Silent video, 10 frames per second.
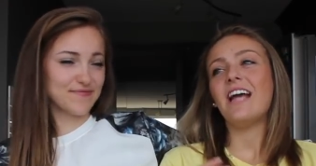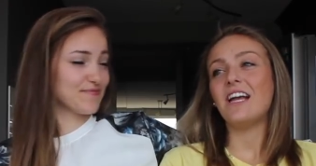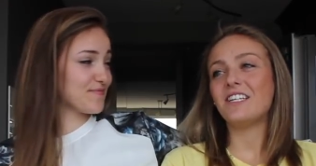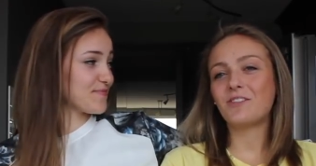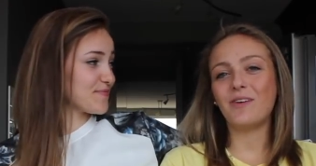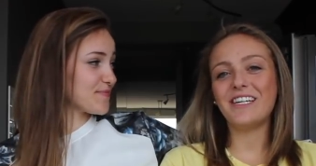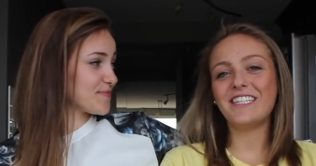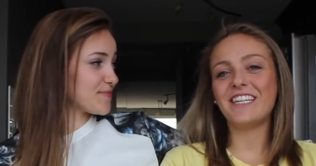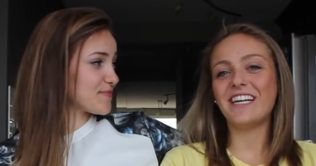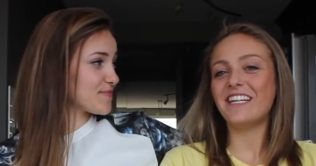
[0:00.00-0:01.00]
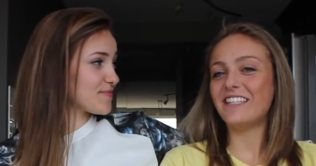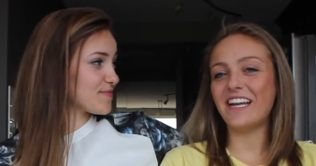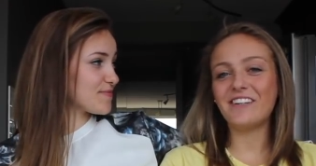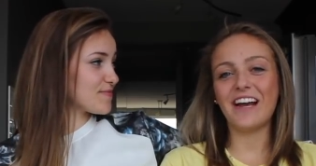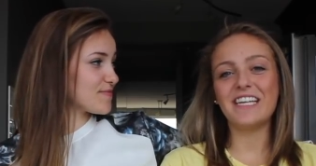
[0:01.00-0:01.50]
Speaker 1: yeah i just wanted to
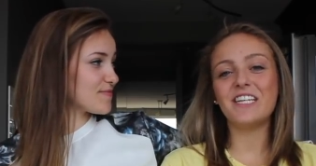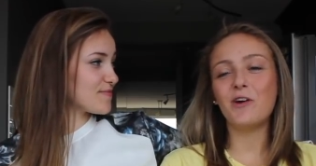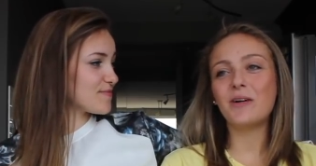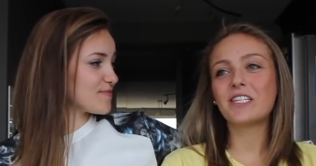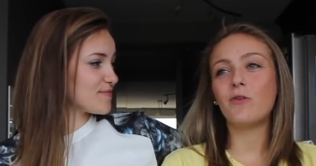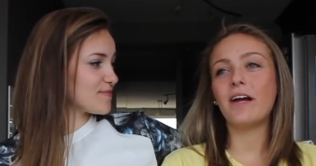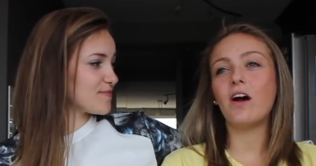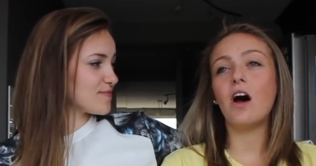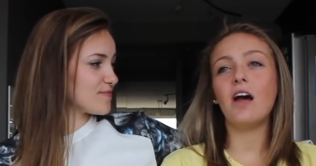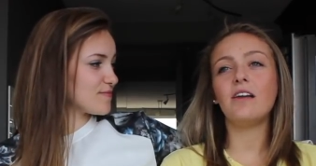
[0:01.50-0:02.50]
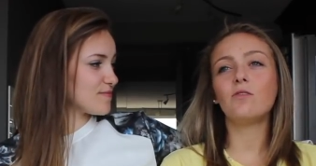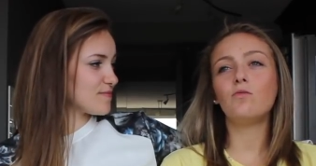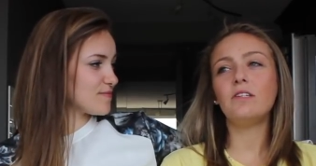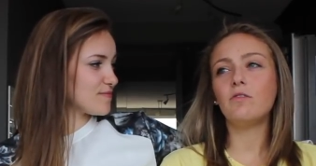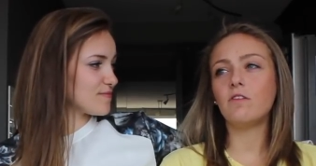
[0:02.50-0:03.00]
let you guys know what's going
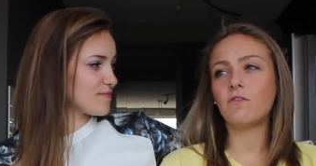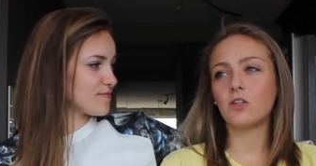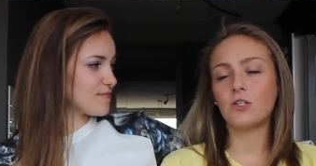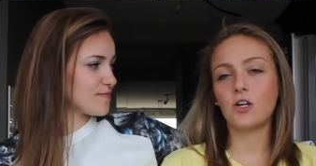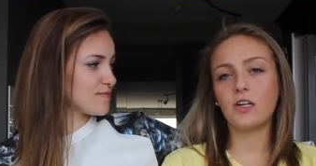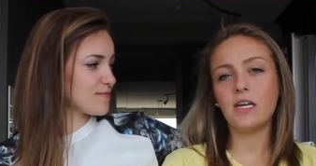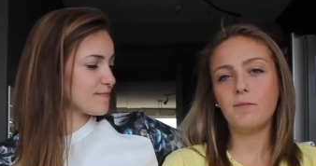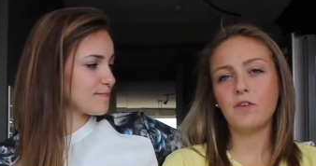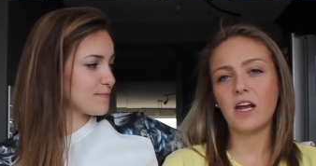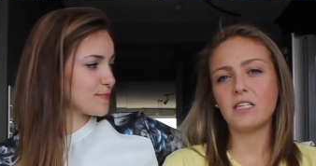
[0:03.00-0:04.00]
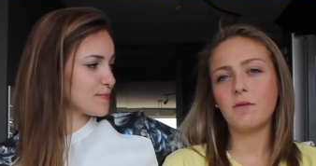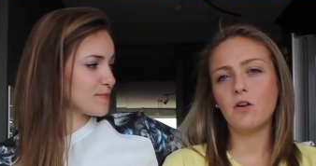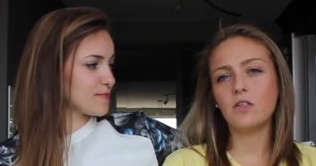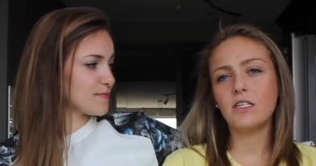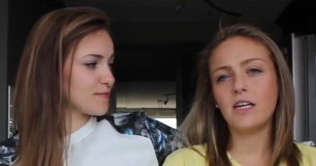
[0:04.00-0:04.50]
on we will for sure keep you guys
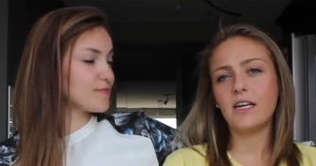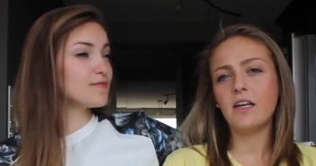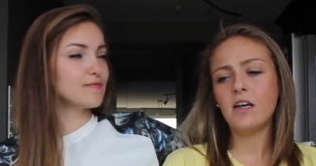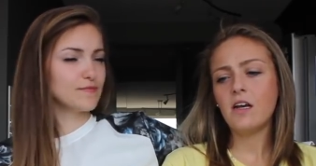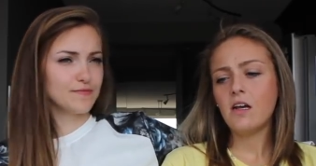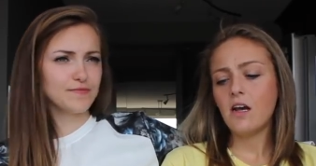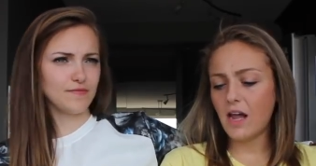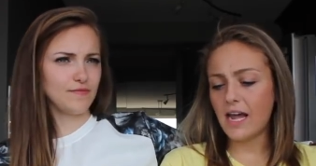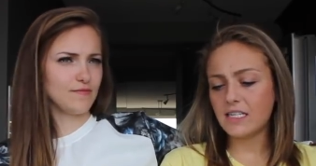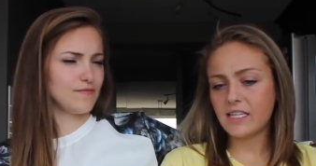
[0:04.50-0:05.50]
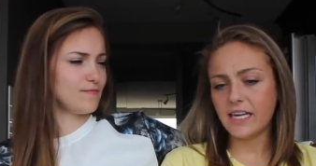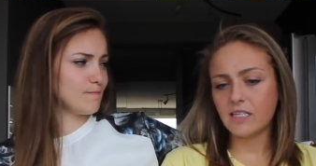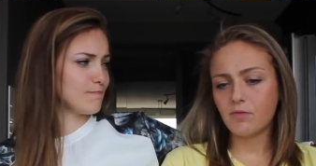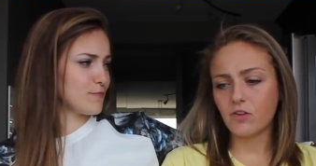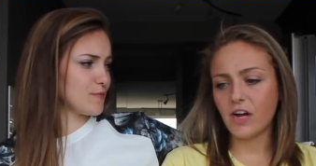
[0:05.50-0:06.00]
posted mm -hmm. as
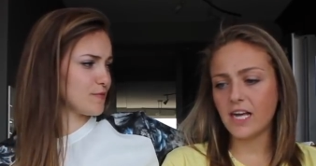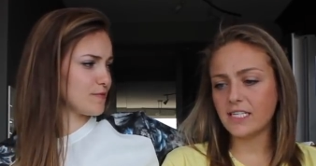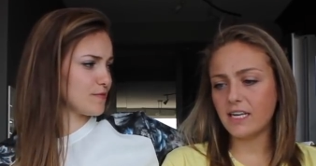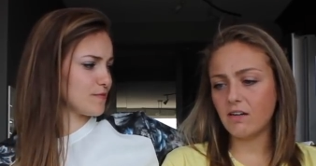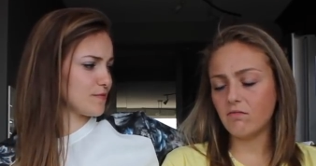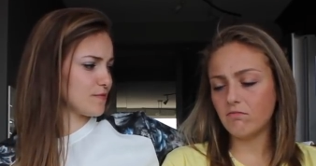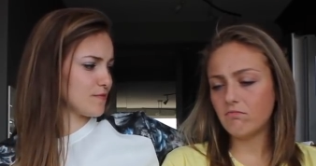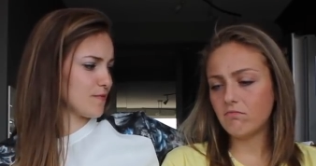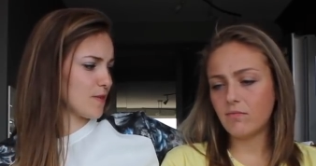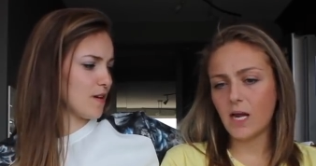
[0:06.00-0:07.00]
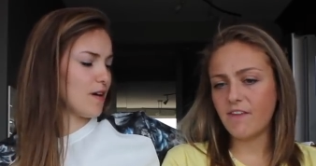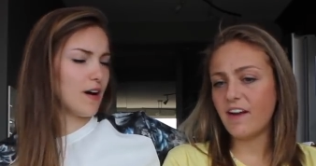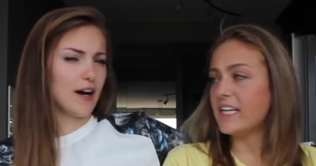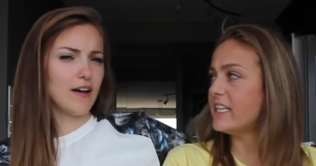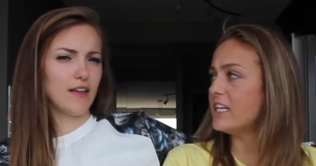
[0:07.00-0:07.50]
things
Speaker 2: progress and if
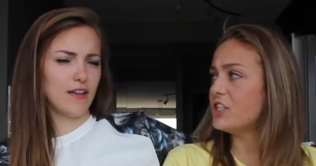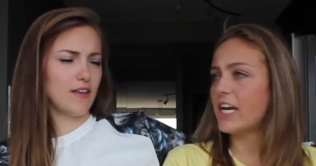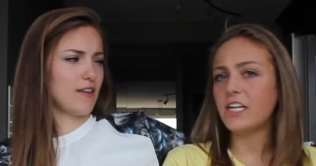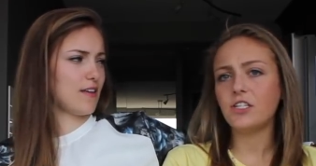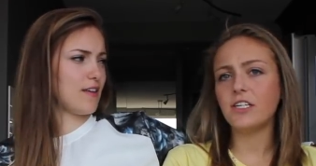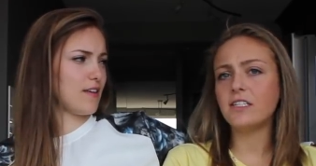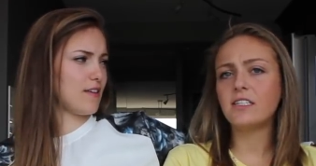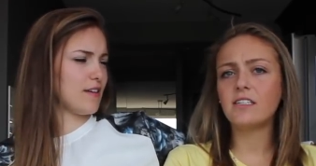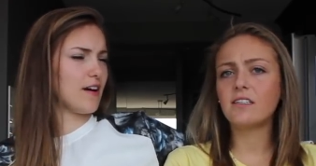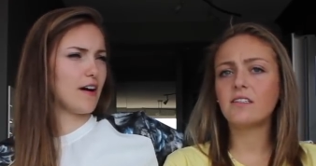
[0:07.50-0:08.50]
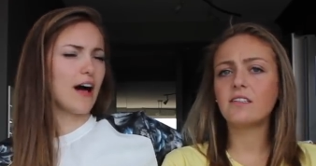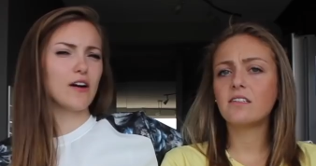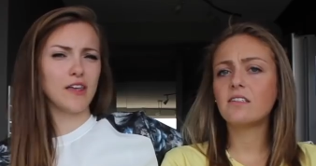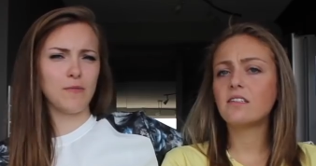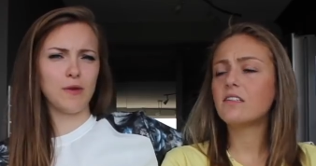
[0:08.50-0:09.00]
anything changes yeah
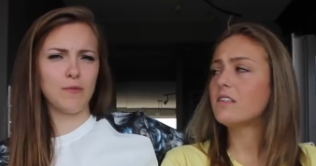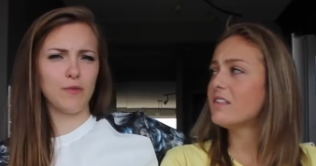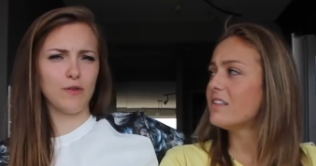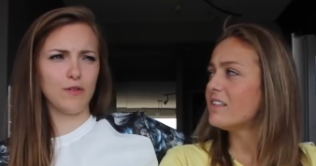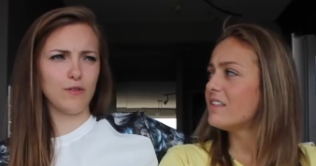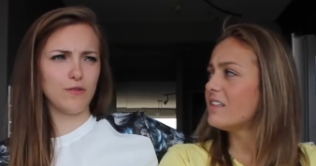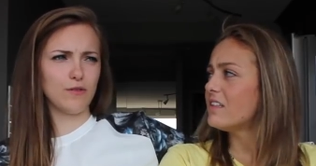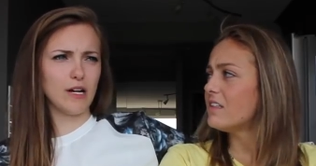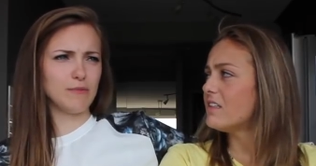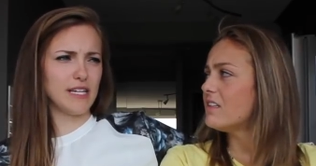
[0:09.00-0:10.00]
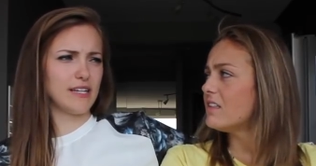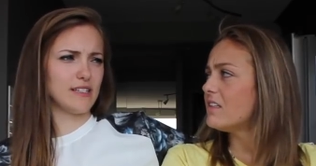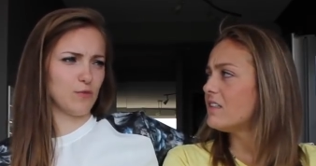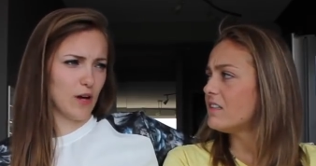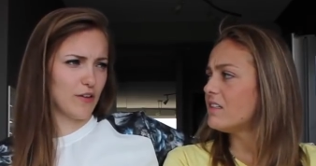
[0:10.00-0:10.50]
i'll keep people
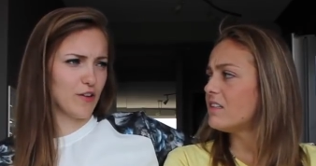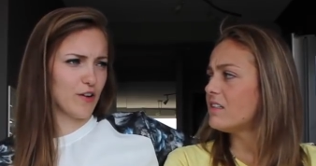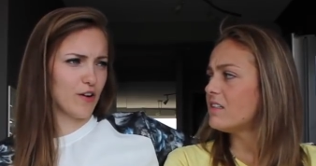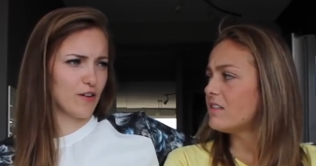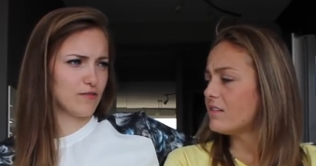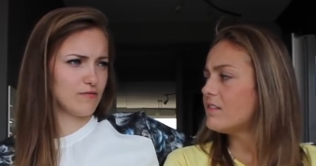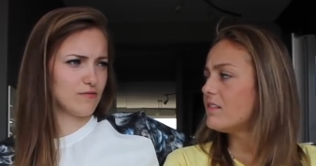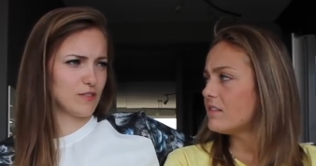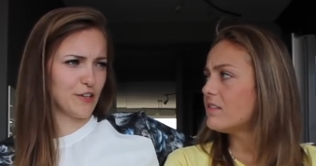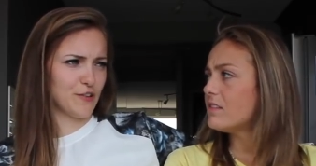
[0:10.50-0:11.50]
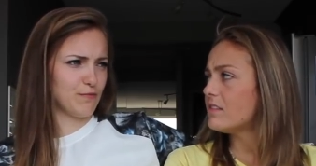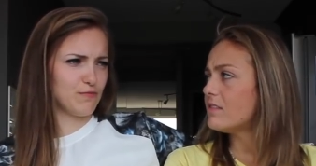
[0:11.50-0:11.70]
updated while you're got your